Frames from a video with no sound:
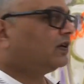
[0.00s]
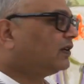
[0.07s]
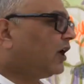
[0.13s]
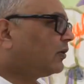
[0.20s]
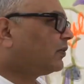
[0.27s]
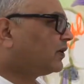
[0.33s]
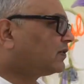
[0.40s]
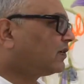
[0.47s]

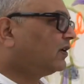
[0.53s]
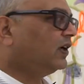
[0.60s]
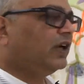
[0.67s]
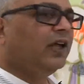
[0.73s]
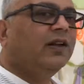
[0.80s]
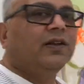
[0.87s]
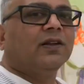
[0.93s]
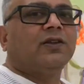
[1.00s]
that was
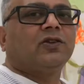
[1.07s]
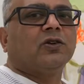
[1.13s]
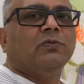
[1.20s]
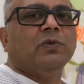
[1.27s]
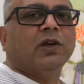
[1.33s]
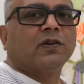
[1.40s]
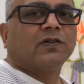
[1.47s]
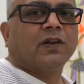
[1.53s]
related to
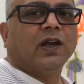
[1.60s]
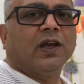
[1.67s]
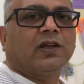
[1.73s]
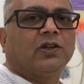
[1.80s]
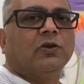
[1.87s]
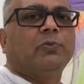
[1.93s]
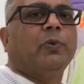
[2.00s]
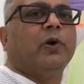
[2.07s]

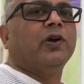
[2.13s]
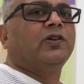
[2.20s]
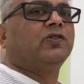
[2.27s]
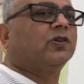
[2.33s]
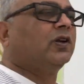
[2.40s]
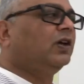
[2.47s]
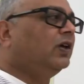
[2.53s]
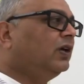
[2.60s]
music, to
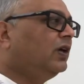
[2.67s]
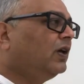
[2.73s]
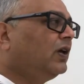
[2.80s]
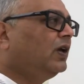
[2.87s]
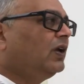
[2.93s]
poetry,